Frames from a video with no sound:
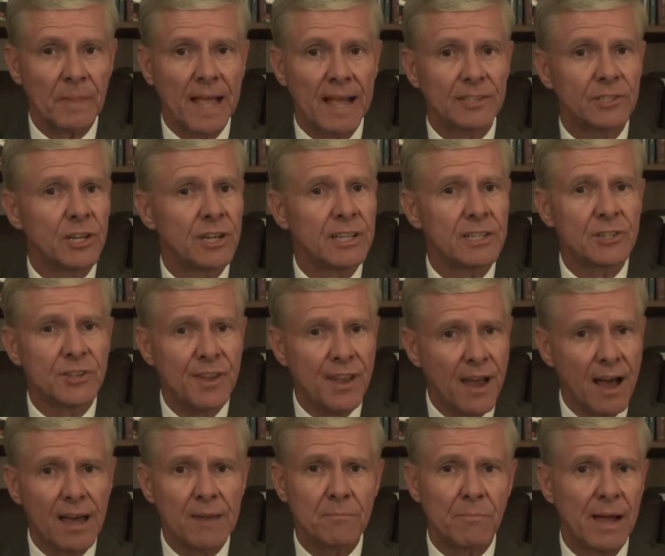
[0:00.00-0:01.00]
as it is
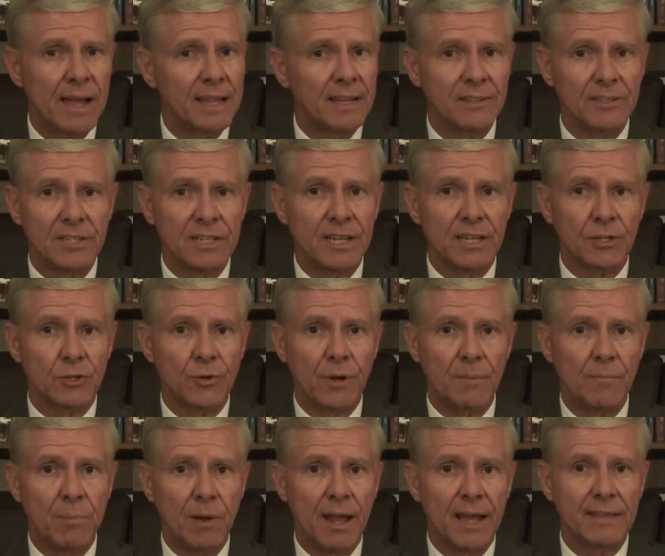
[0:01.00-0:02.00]
not my intent to
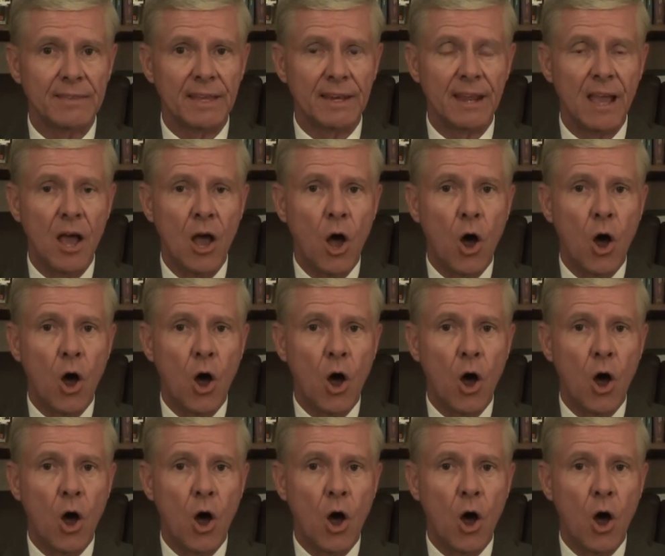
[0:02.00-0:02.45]
imply that